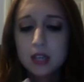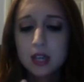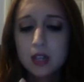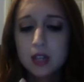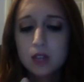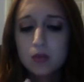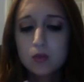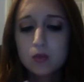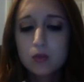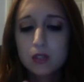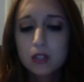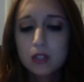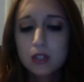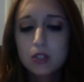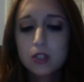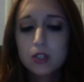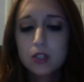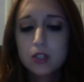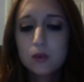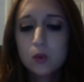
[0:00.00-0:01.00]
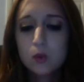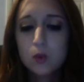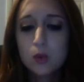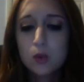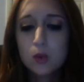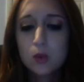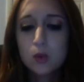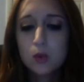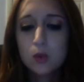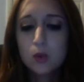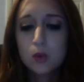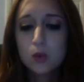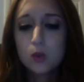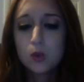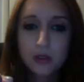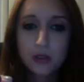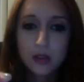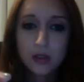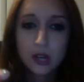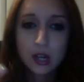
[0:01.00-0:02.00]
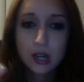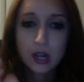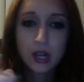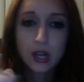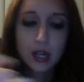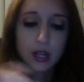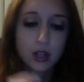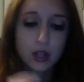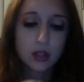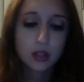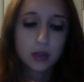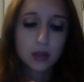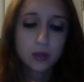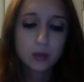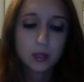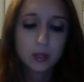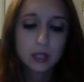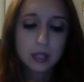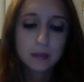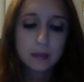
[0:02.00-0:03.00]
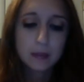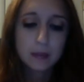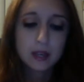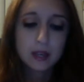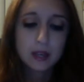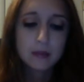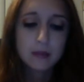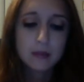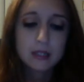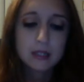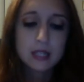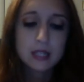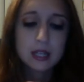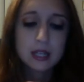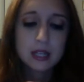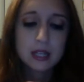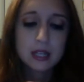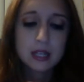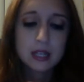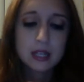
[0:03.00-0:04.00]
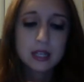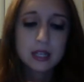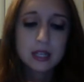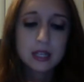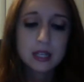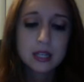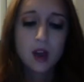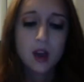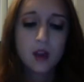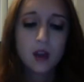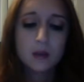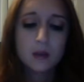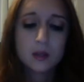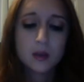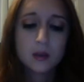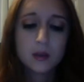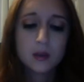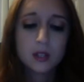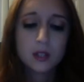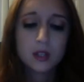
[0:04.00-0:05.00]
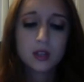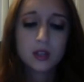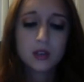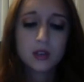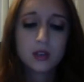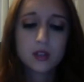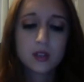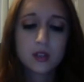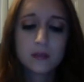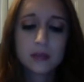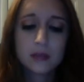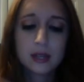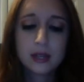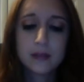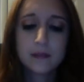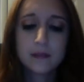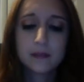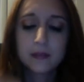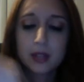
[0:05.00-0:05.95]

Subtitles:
It's a really smooth to take your finger in. They're really pigmented. They're really creamy.